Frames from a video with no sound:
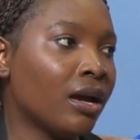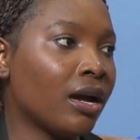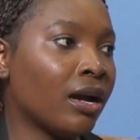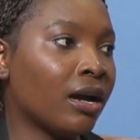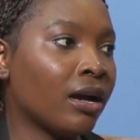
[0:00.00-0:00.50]

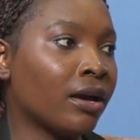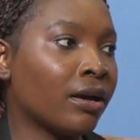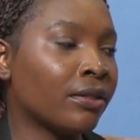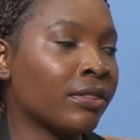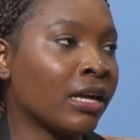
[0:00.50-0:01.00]

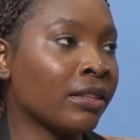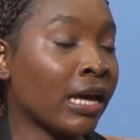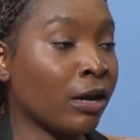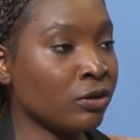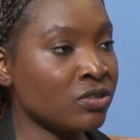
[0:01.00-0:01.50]
uh, there,
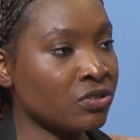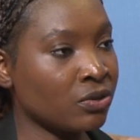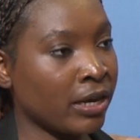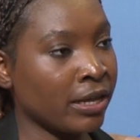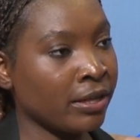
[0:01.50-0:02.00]
there are
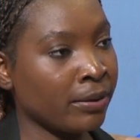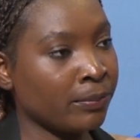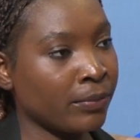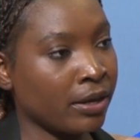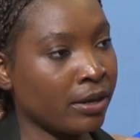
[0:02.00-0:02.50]
also other
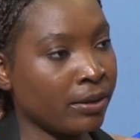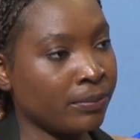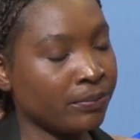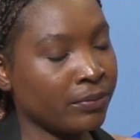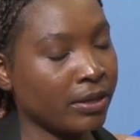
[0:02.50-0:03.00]

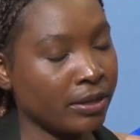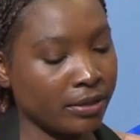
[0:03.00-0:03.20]
um,